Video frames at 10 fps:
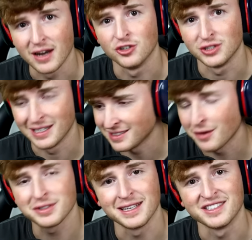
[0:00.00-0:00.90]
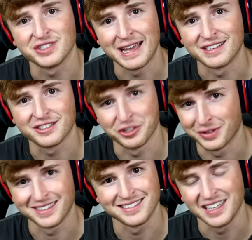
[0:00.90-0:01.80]
energy. I don't consent to
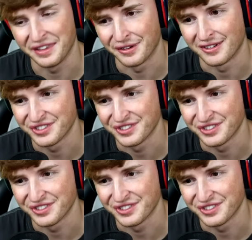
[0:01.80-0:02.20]
it either,